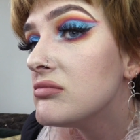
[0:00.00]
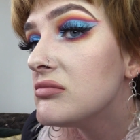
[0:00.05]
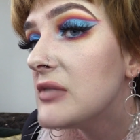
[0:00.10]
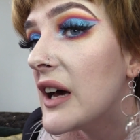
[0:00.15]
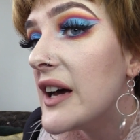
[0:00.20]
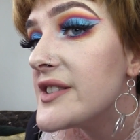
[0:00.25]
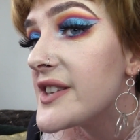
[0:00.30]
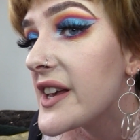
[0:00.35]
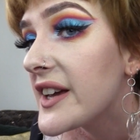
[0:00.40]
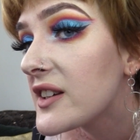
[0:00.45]

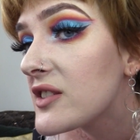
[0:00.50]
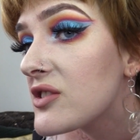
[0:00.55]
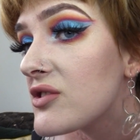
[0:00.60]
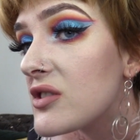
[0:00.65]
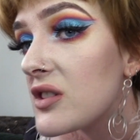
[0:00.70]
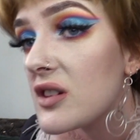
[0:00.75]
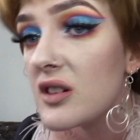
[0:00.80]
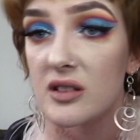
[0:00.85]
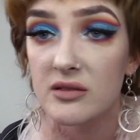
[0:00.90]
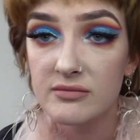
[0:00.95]
as
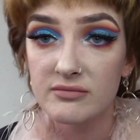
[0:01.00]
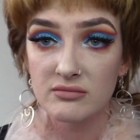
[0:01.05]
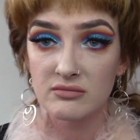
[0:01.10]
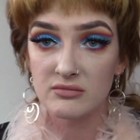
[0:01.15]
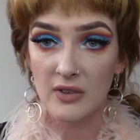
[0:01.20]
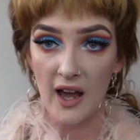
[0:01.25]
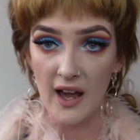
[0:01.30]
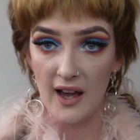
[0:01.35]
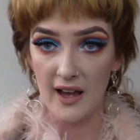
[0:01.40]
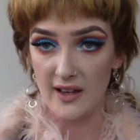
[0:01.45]
extra
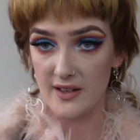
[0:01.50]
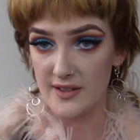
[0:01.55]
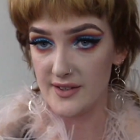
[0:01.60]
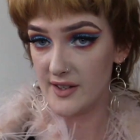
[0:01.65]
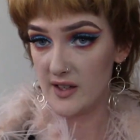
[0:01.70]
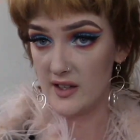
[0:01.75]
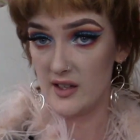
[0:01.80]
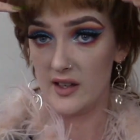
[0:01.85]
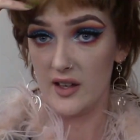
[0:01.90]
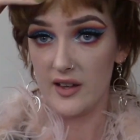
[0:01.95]
as
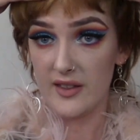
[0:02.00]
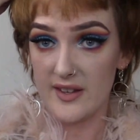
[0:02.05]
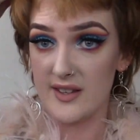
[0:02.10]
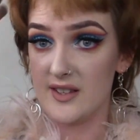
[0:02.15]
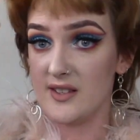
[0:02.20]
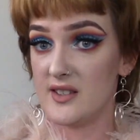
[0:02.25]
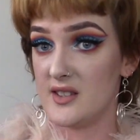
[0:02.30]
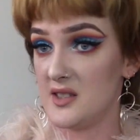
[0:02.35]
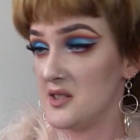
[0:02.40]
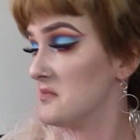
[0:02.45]

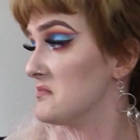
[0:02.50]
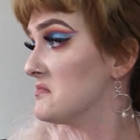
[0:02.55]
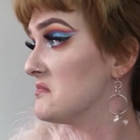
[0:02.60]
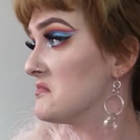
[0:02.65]
this